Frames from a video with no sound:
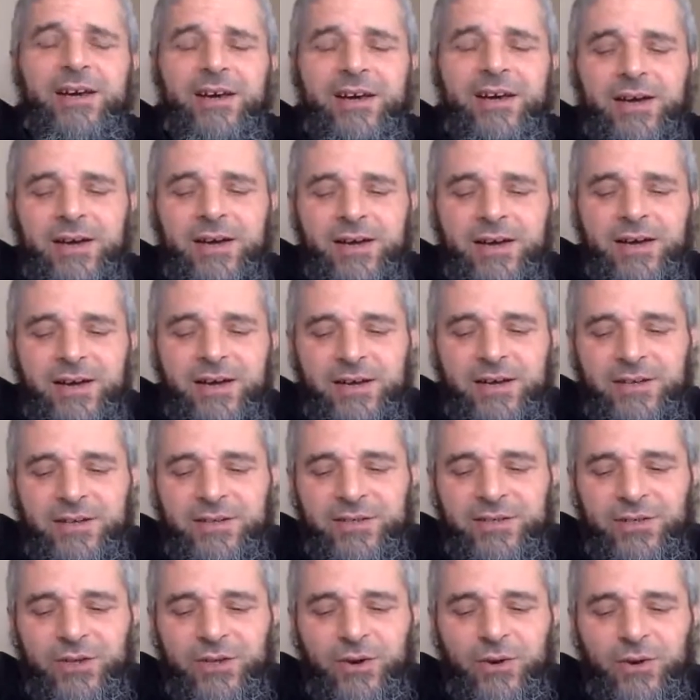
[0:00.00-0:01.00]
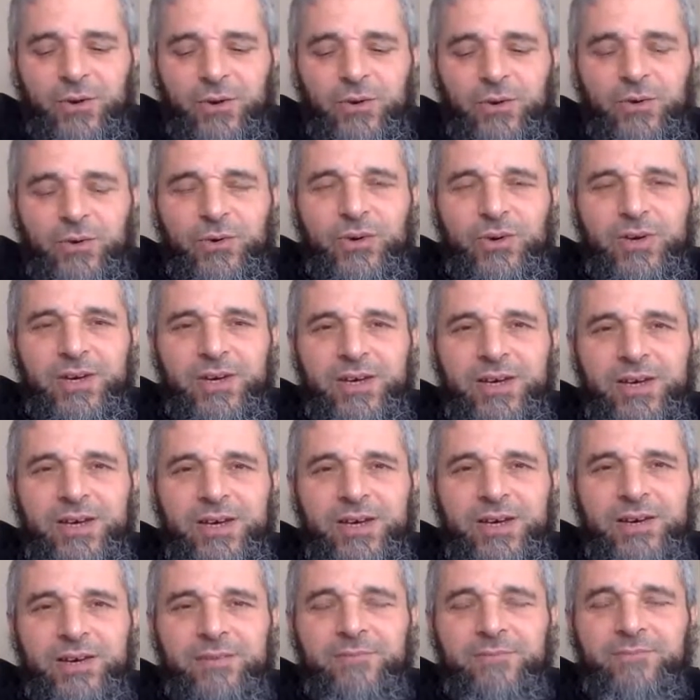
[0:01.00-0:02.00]
Uh, so.
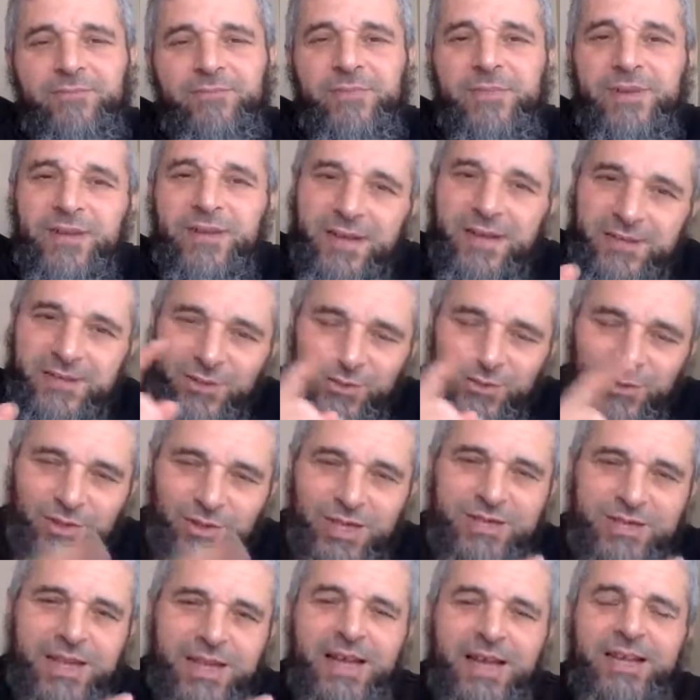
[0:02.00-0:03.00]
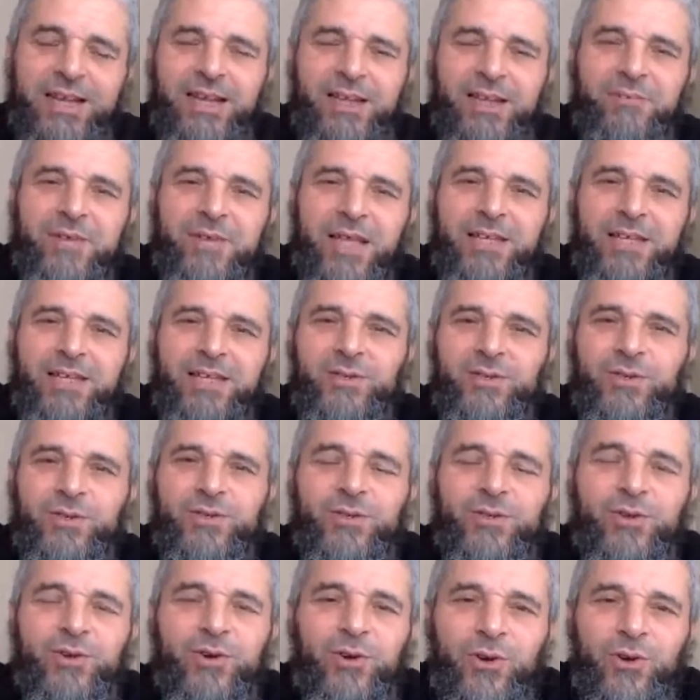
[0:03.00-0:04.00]
Uh, Surat Al-Imran is
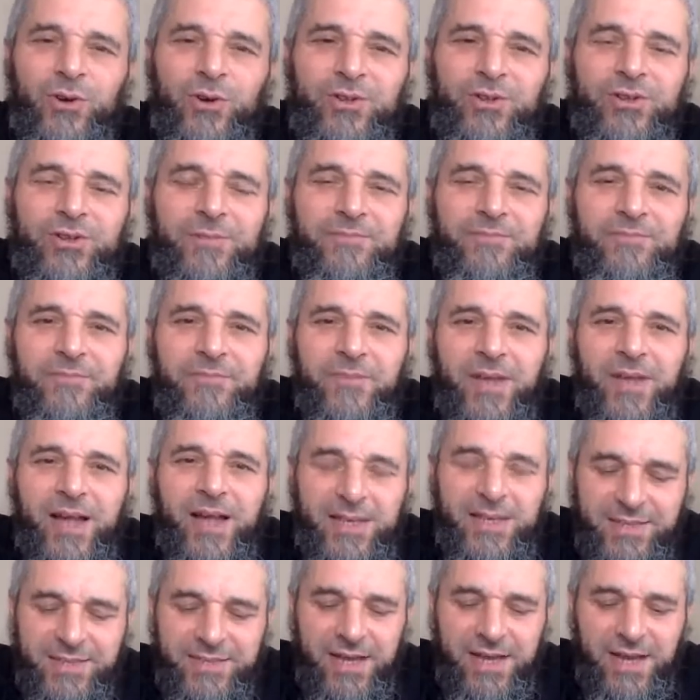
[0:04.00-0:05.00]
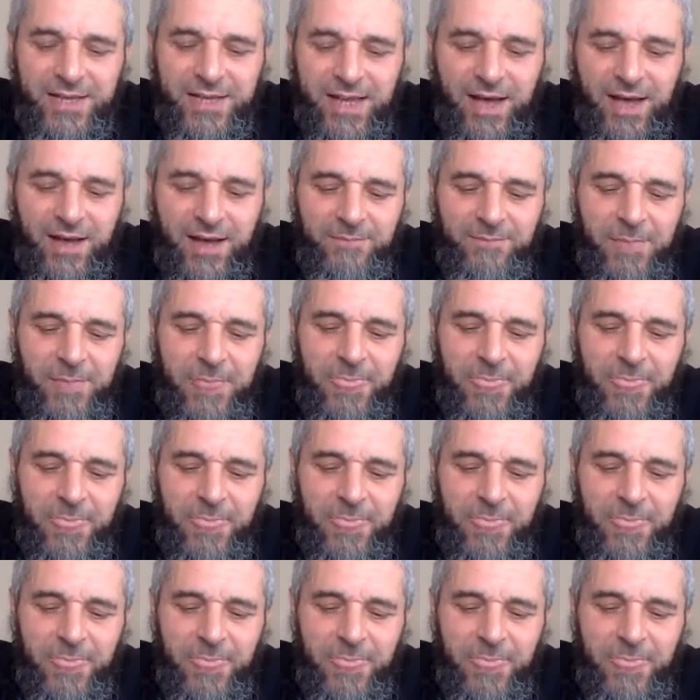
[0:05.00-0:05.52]
also called Az-Zahra.